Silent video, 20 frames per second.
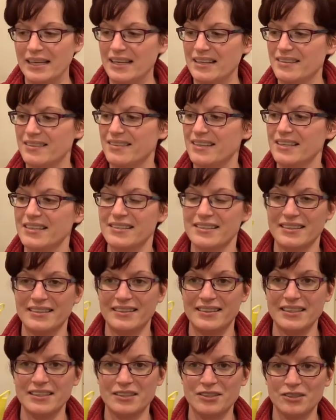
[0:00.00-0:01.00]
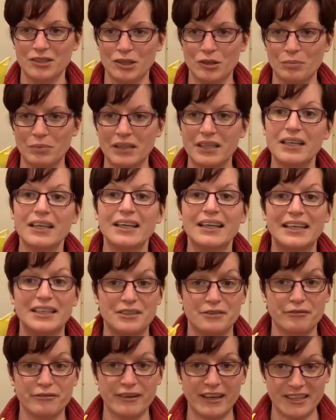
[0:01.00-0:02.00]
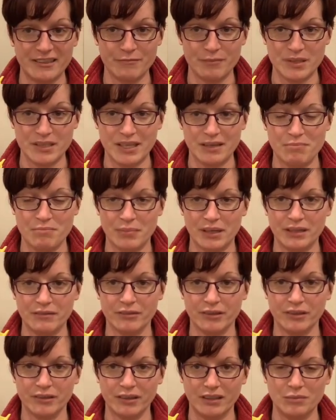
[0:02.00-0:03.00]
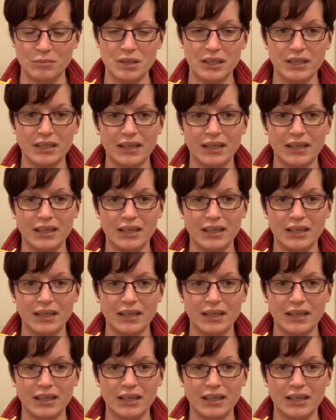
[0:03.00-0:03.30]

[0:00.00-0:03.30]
is this tub is 5% by volume,